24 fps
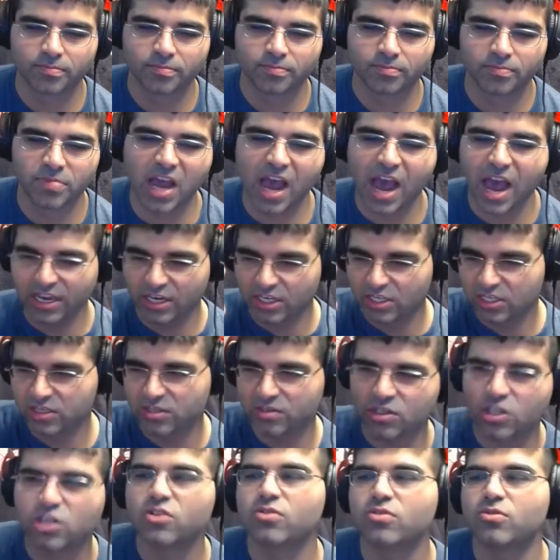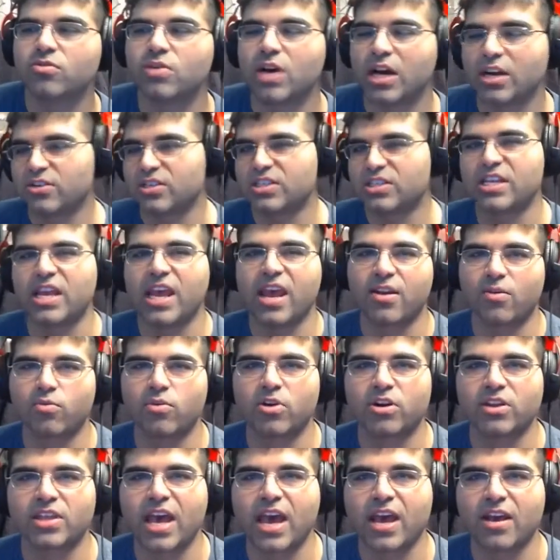But I do understand
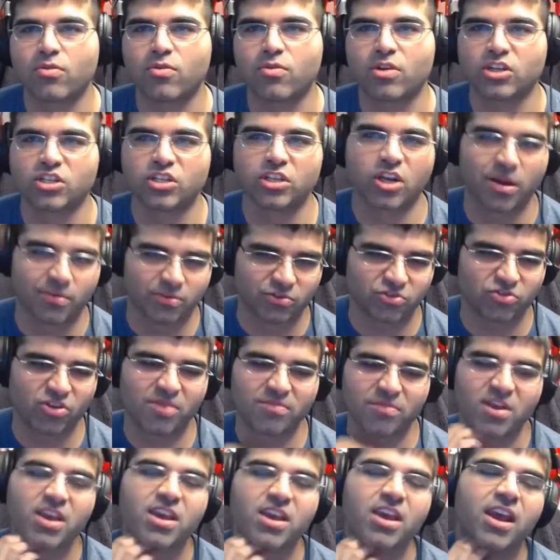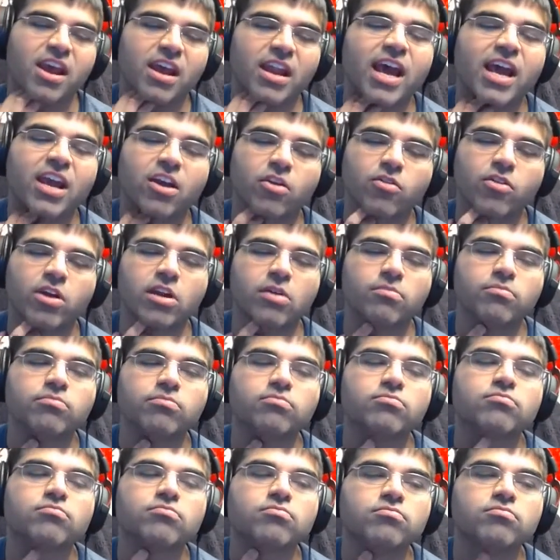where that question comes from, and I agree.
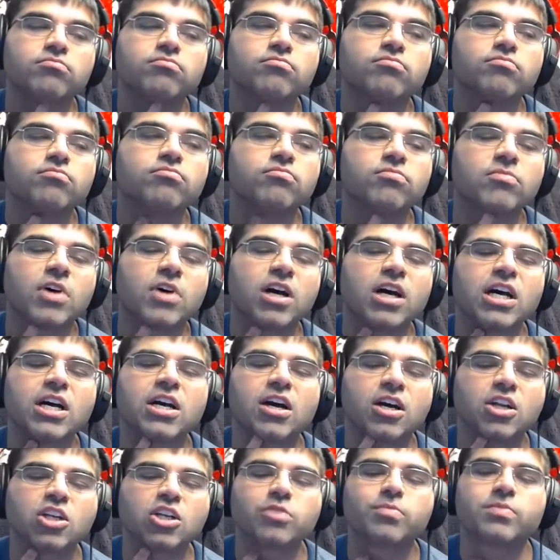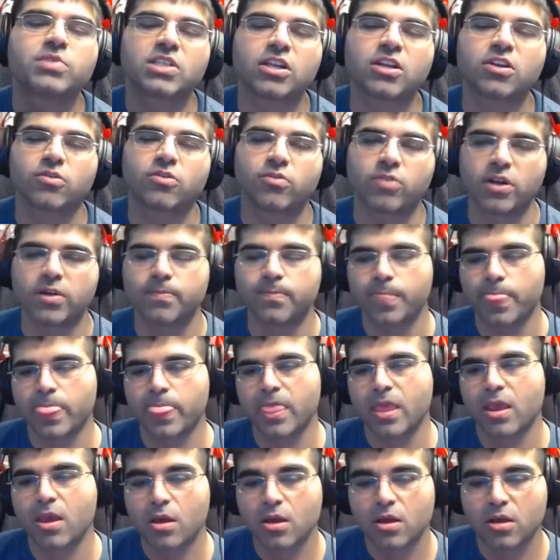I 100% agree.
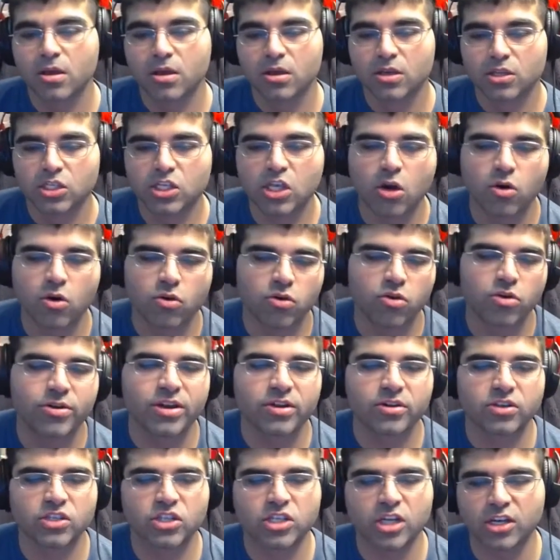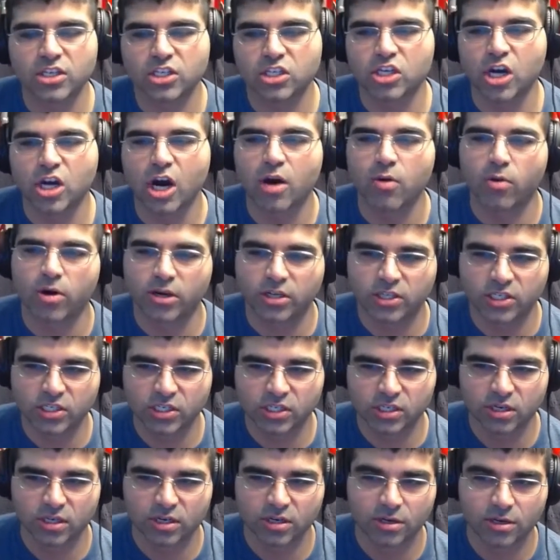So, who here saw Star
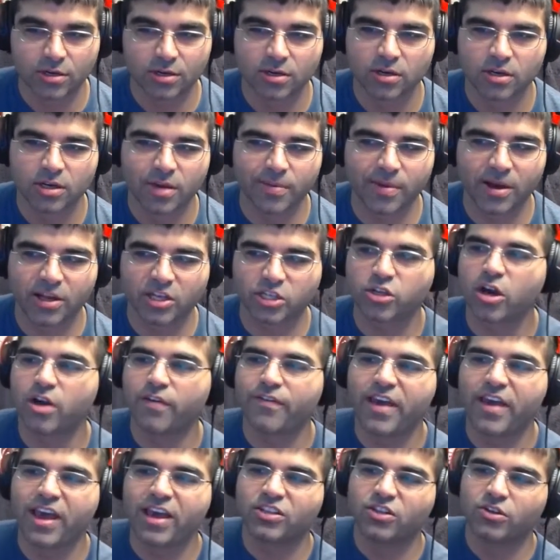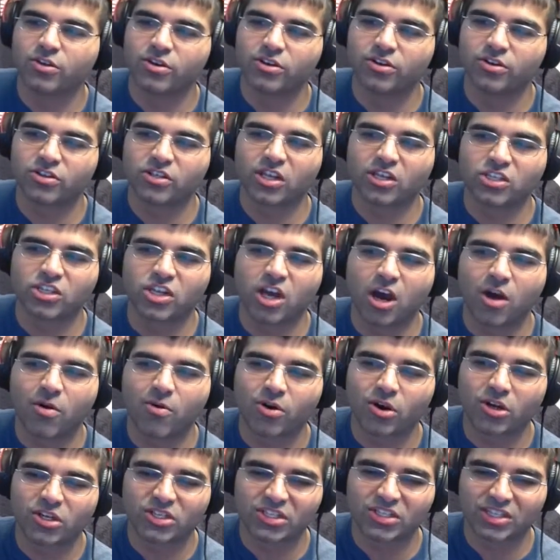Wars? Come on, show of hands. Who here saw Star
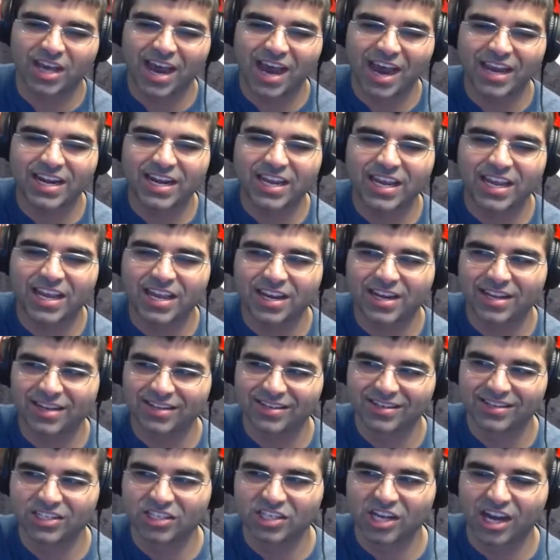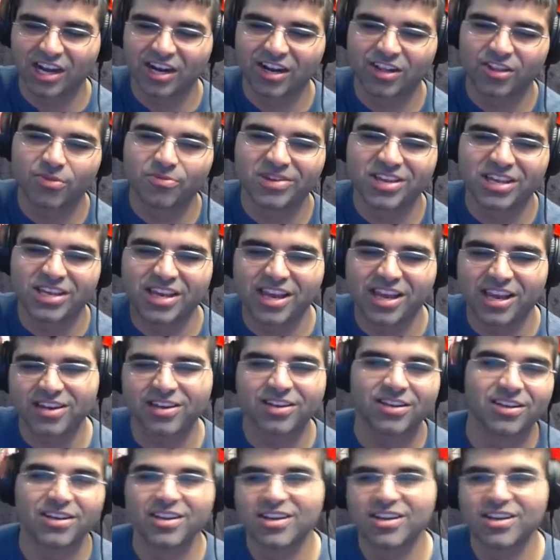Wars? I did. Saw it on the weekend.